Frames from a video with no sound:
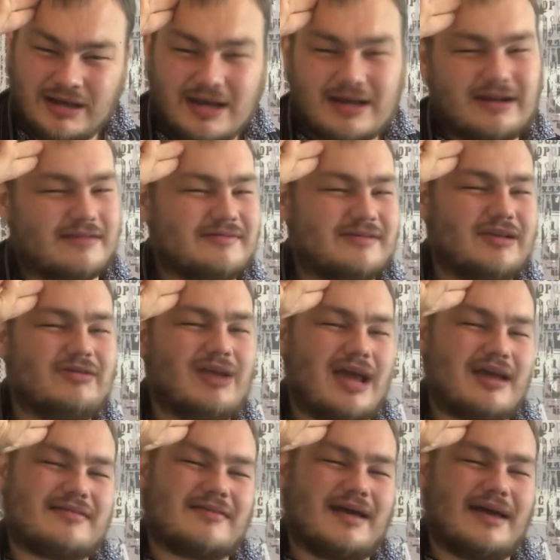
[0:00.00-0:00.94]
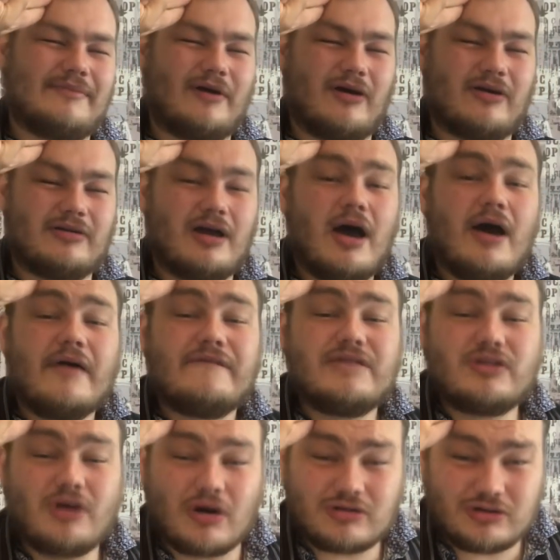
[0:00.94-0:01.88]
And I'll see you next time on
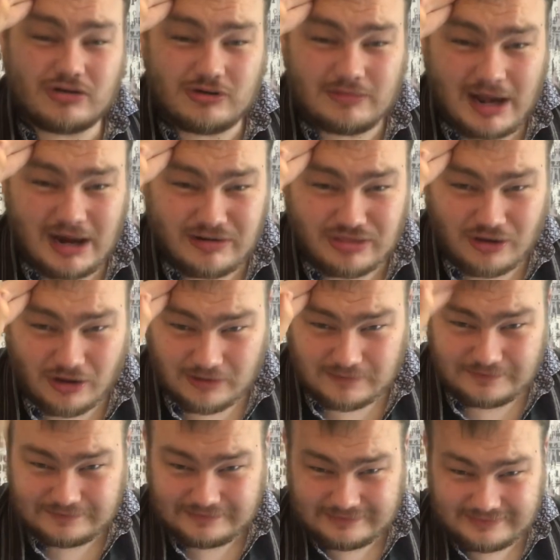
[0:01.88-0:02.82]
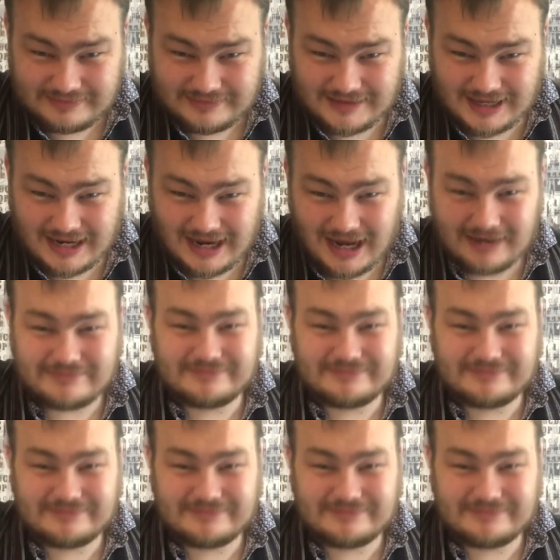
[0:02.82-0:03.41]
the Doctor Who Marathon. Ta-da!